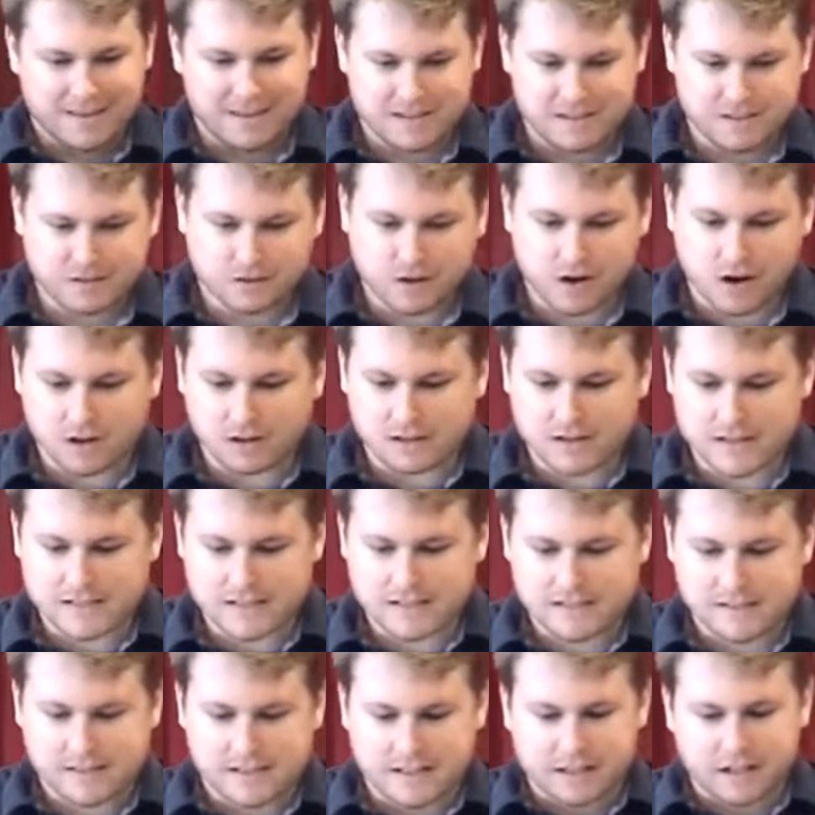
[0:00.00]
These are all
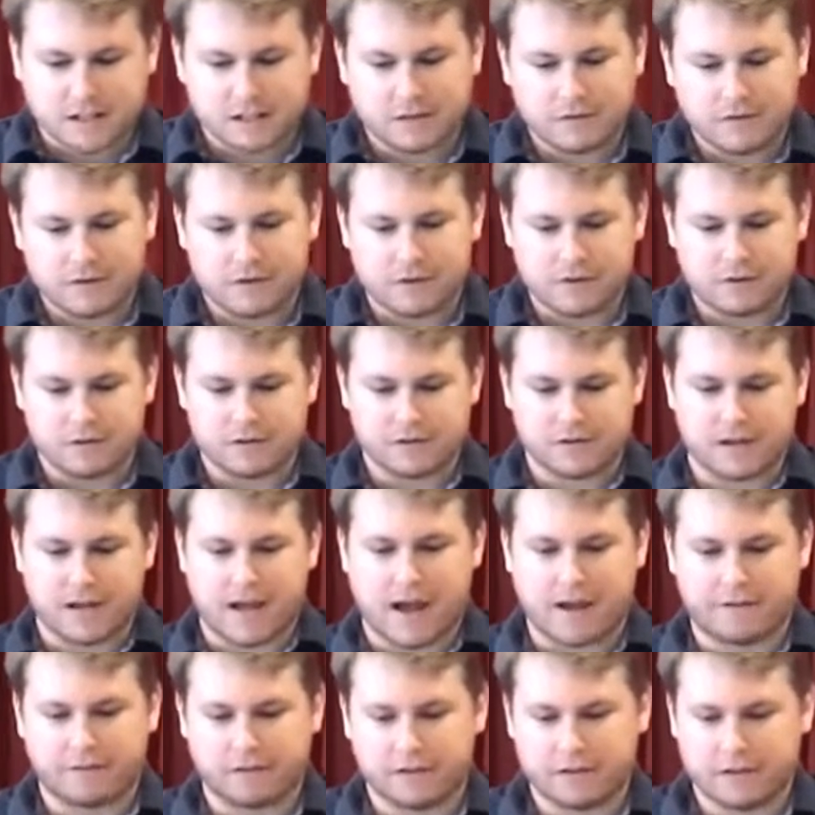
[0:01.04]
lessons I could have used
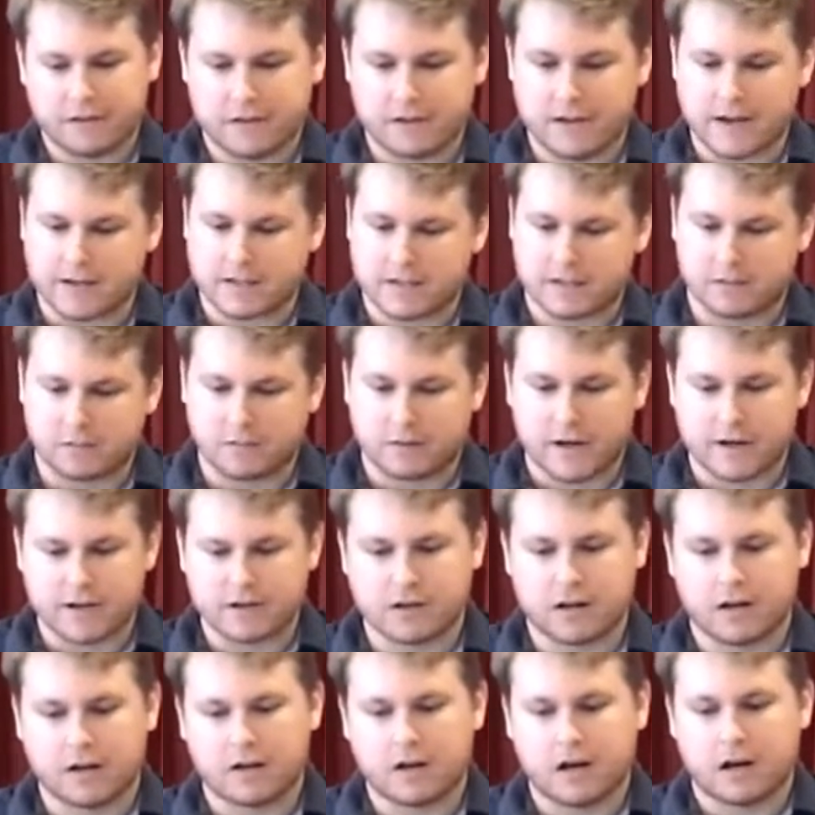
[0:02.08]
after the election when I
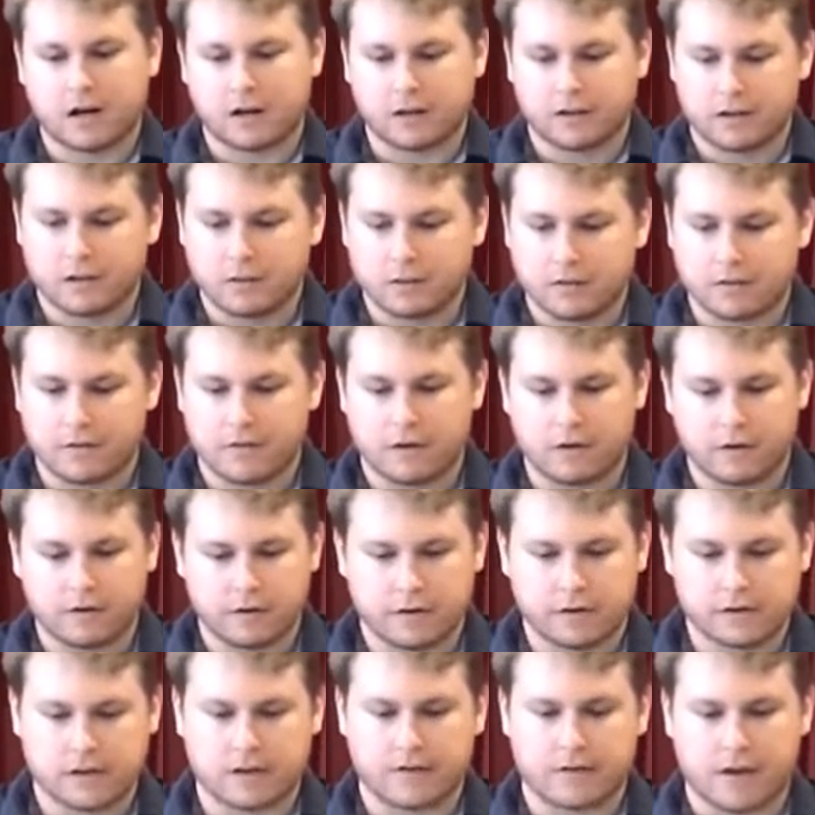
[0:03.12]
tried to argue with
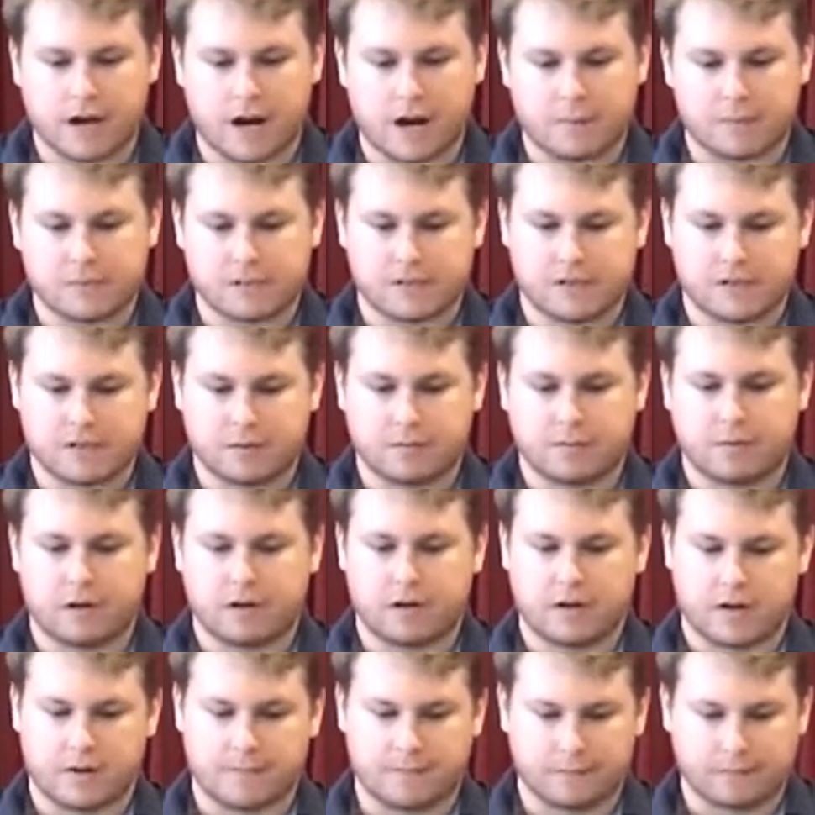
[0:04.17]
voters of the opposition
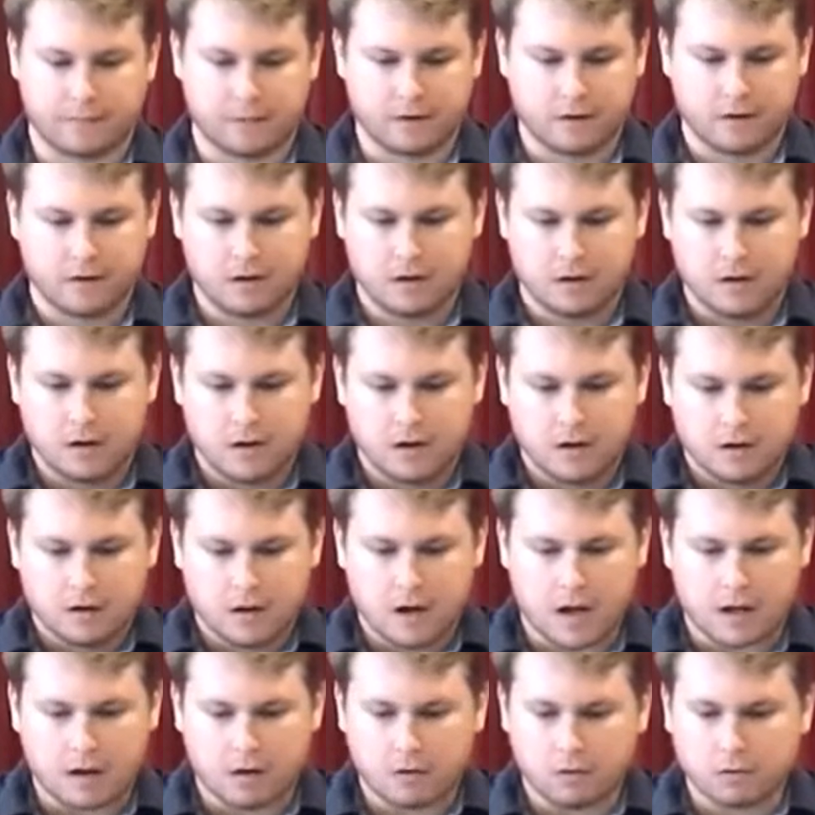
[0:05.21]
party.
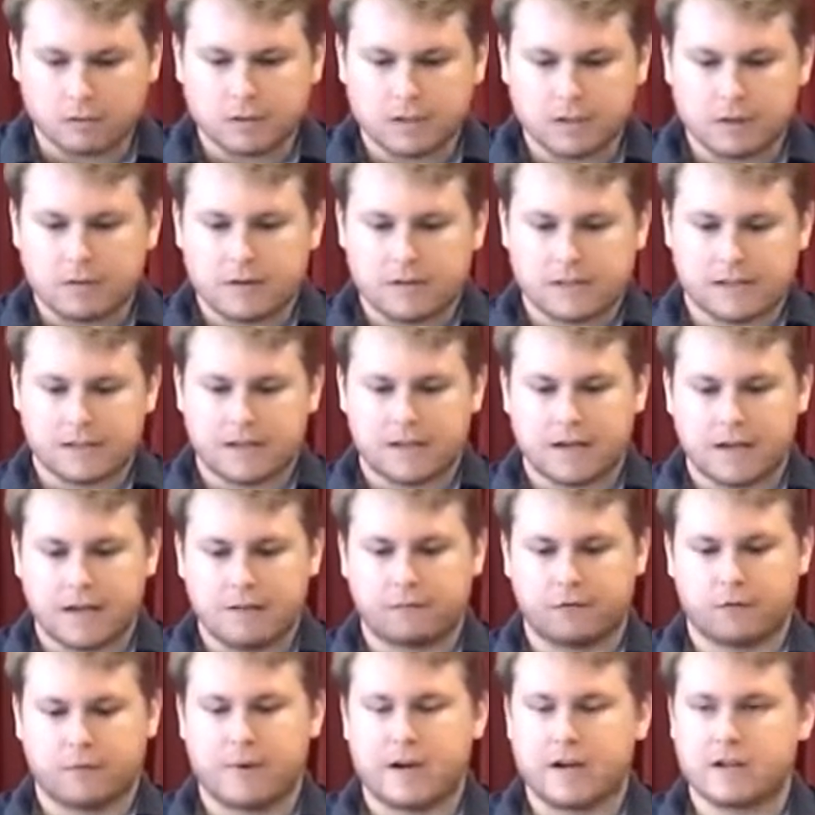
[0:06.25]
Not only was it
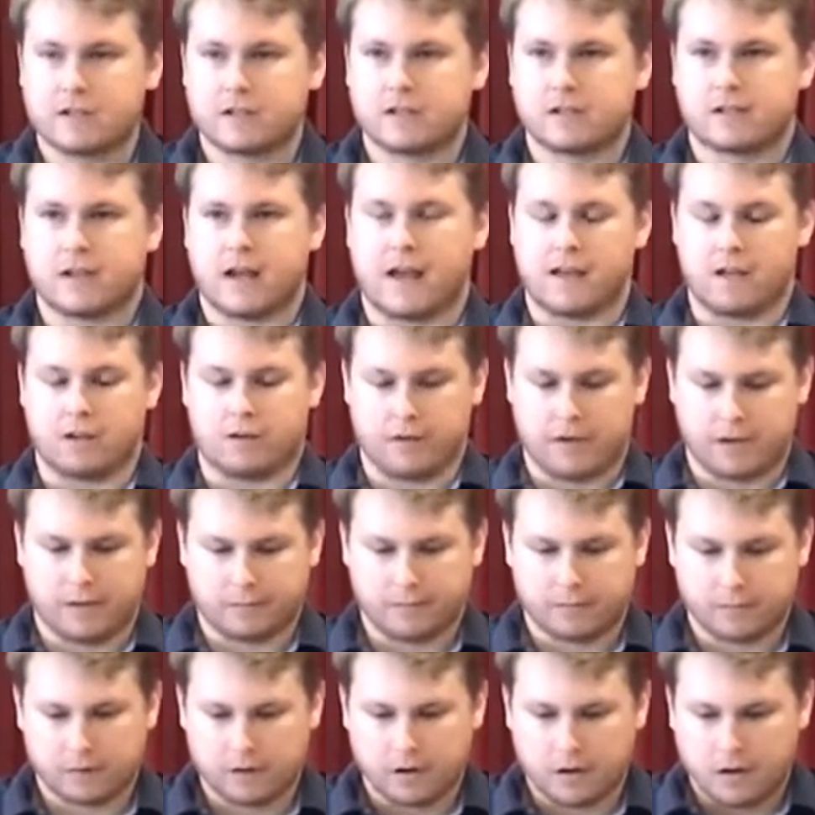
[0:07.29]
information
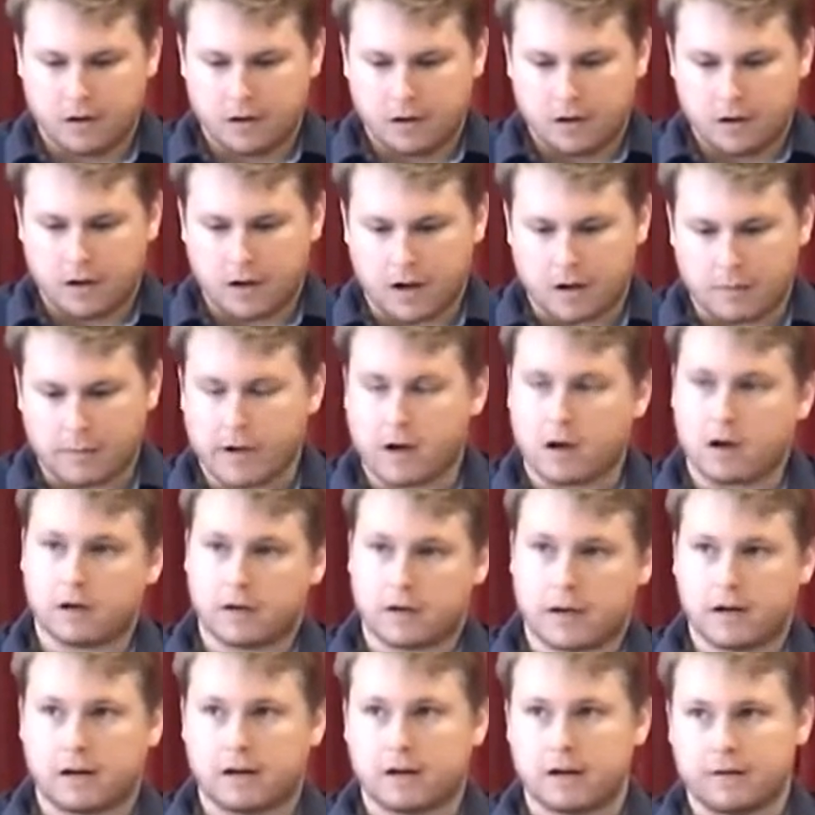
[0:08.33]
siloing, we
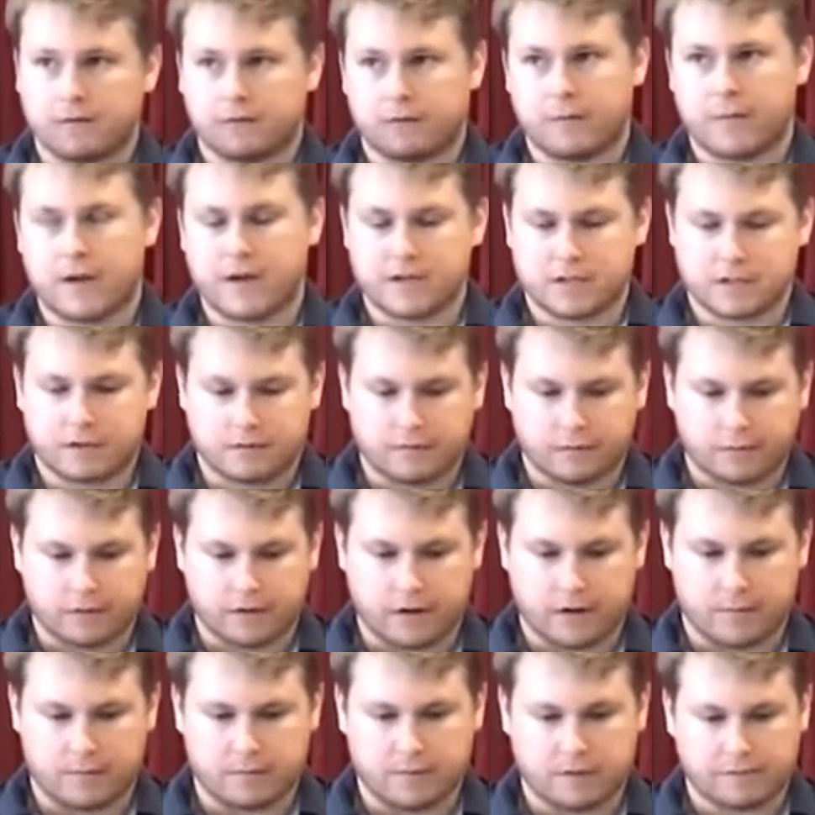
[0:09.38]
all get our information
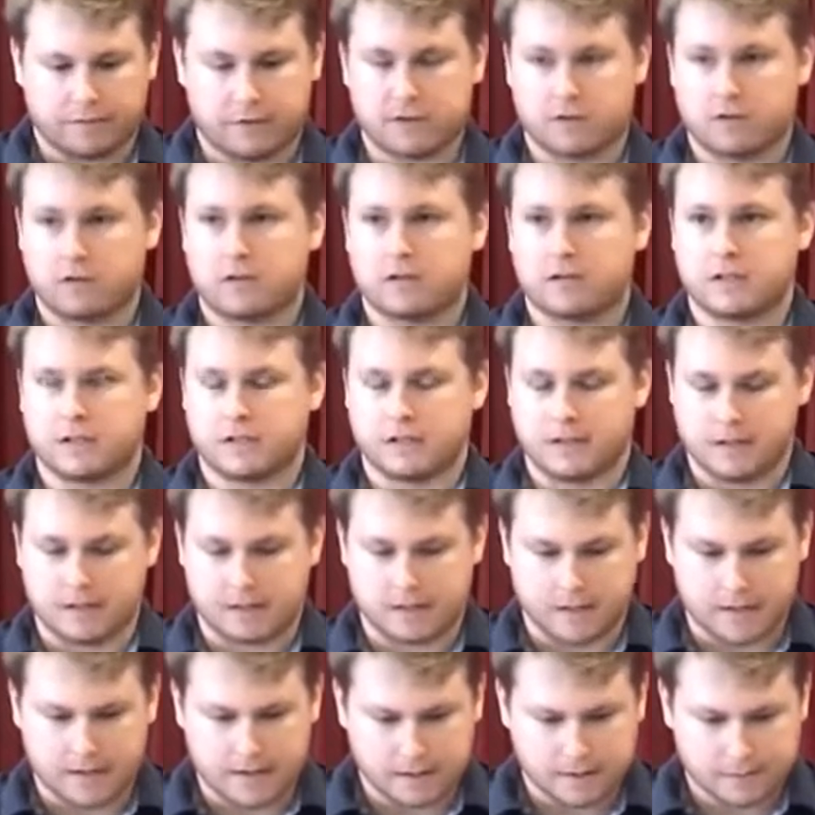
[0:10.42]
from different sources
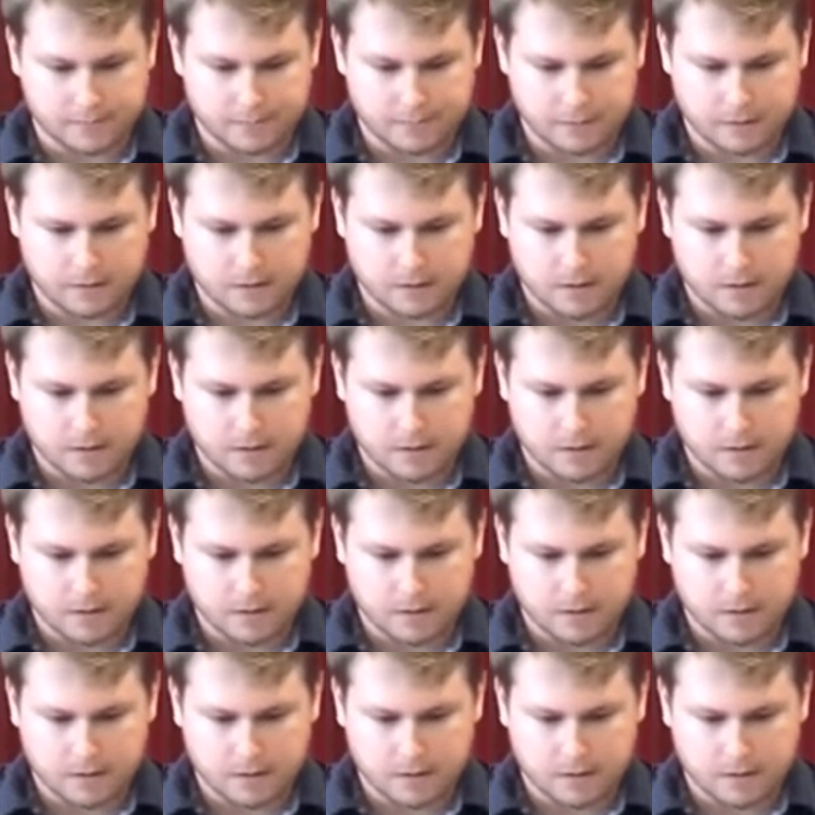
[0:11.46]
these days.